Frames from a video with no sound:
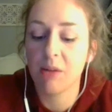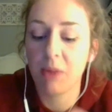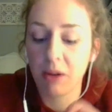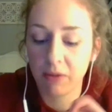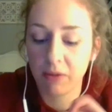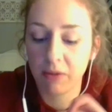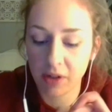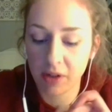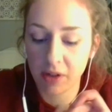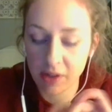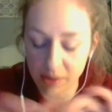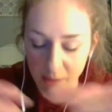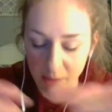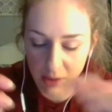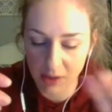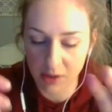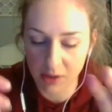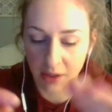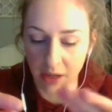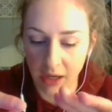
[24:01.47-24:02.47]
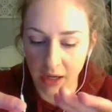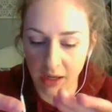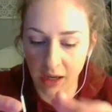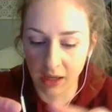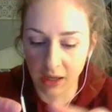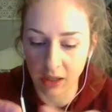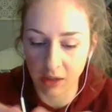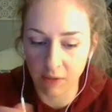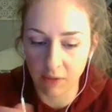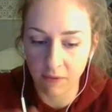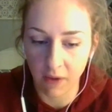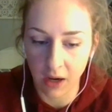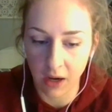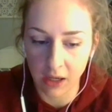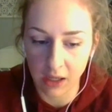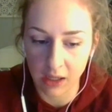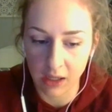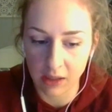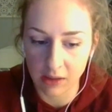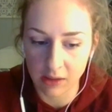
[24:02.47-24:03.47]
my first semester I added
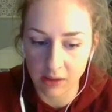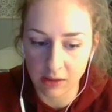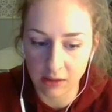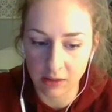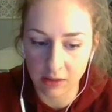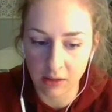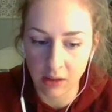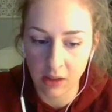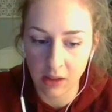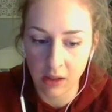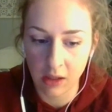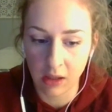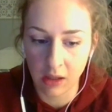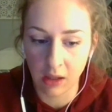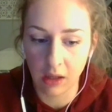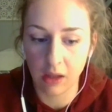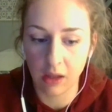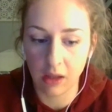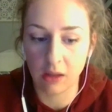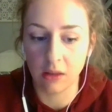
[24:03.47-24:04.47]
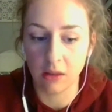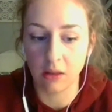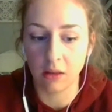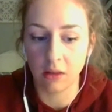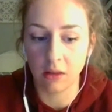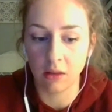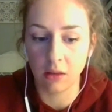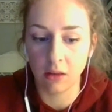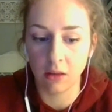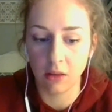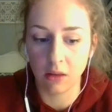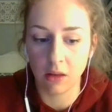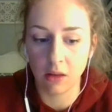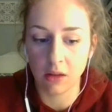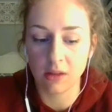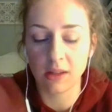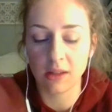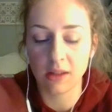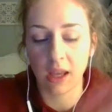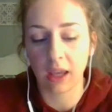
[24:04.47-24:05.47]
finance, and the
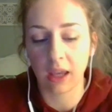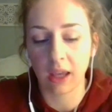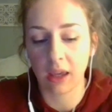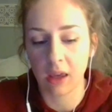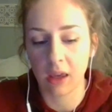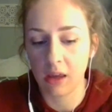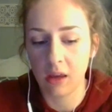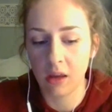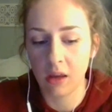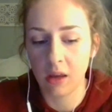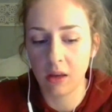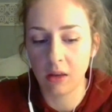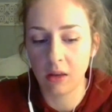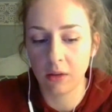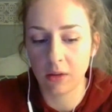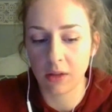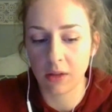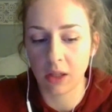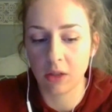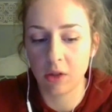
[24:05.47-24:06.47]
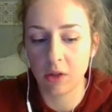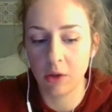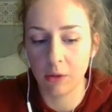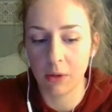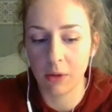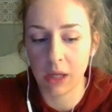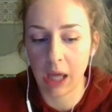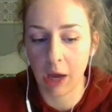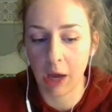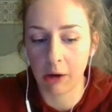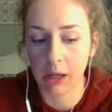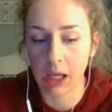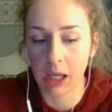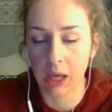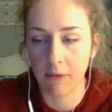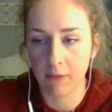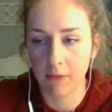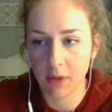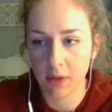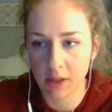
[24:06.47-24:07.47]
second there's like two
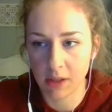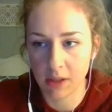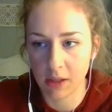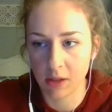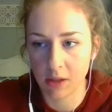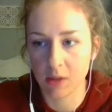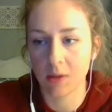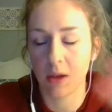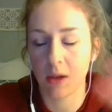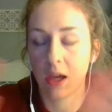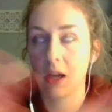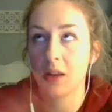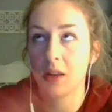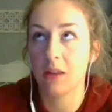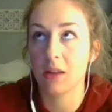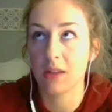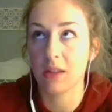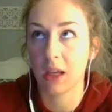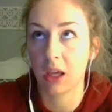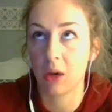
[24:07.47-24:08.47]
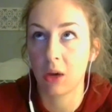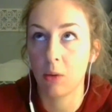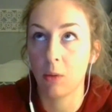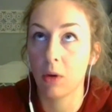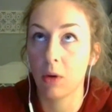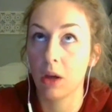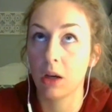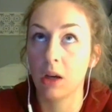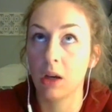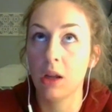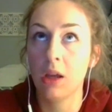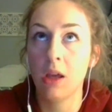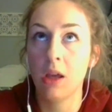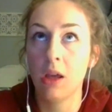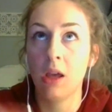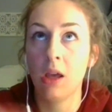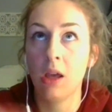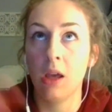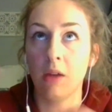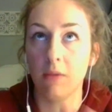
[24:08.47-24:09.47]
accounting emphases. I added the second one
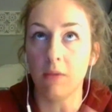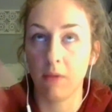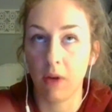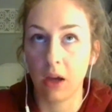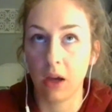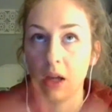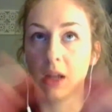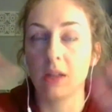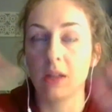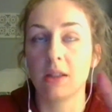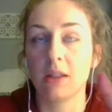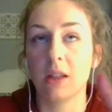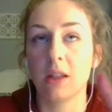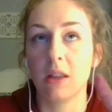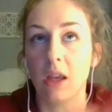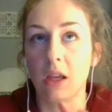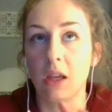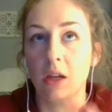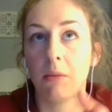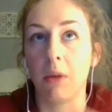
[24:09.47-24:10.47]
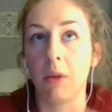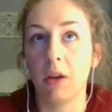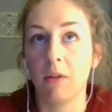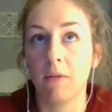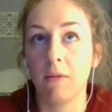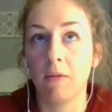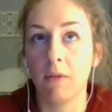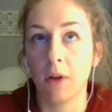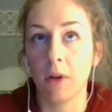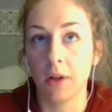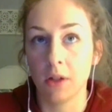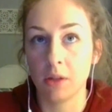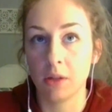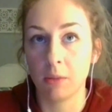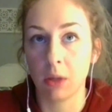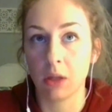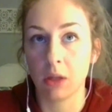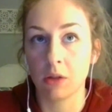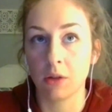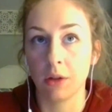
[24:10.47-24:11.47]
in finance at the end of my
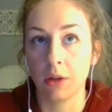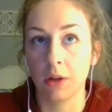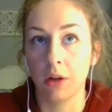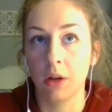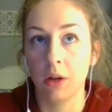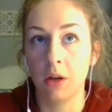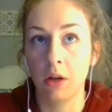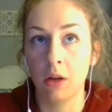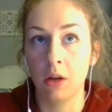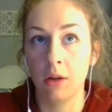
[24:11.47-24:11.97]
first semester,